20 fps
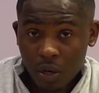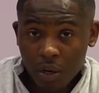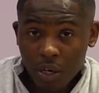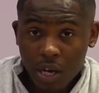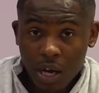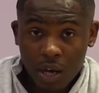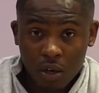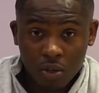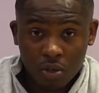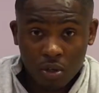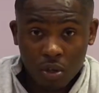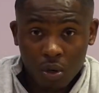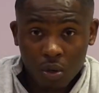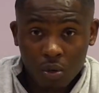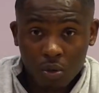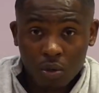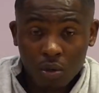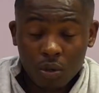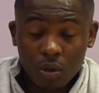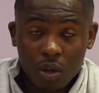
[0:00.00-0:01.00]
parent
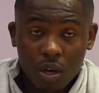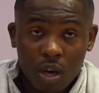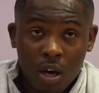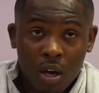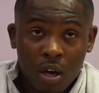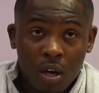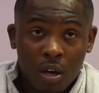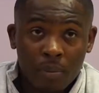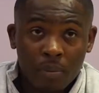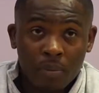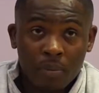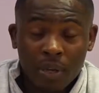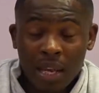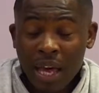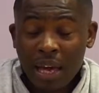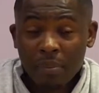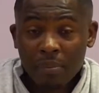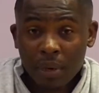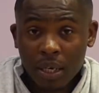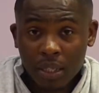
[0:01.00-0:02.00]
household,
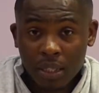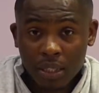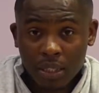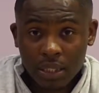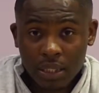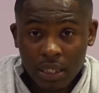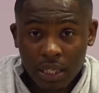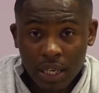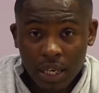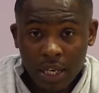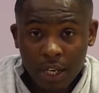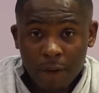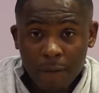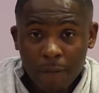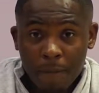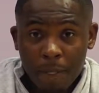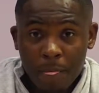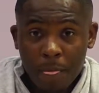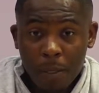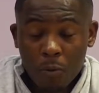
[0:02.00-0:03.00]
like many today,
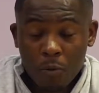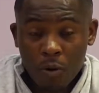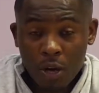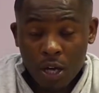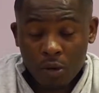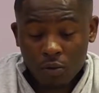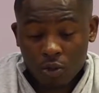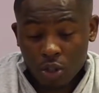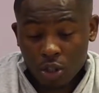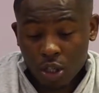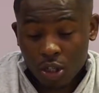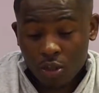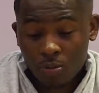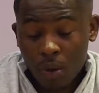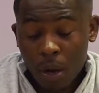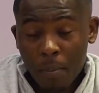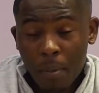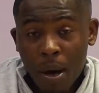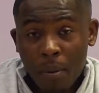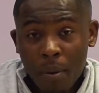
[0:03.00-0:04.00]
where it was just
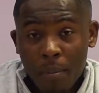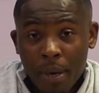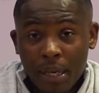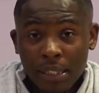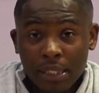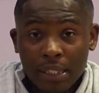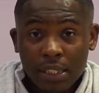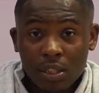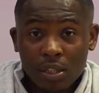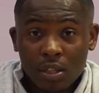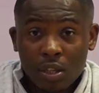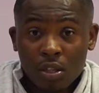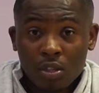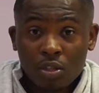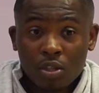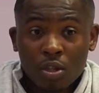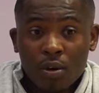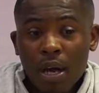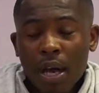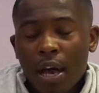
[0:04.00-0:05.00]
my mum and my sister.
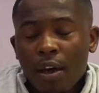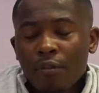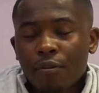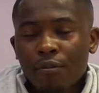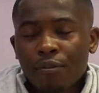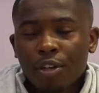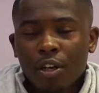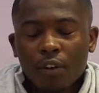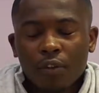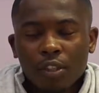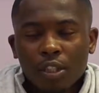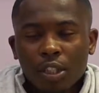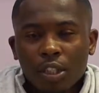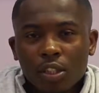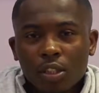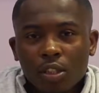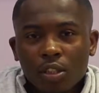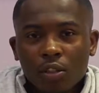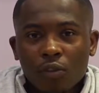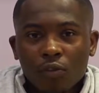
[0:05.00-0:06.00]
So I have 3 other
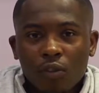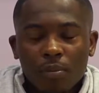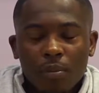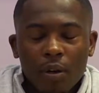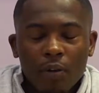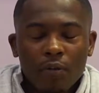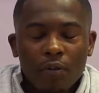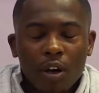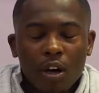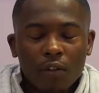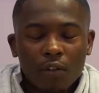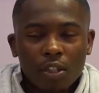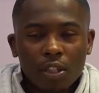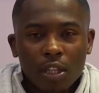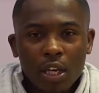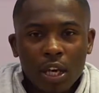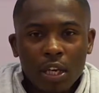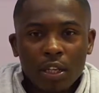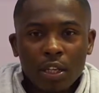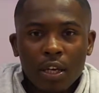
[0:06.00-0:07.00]
sisters from my father's
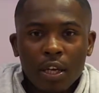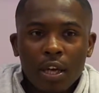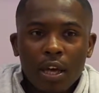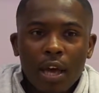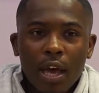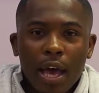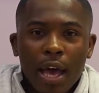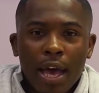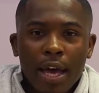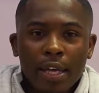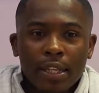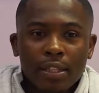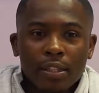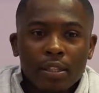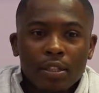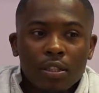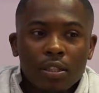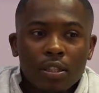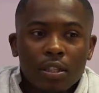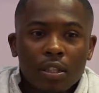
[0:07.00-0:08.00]
side,
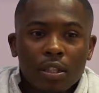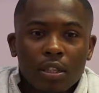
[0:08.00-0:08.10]
and,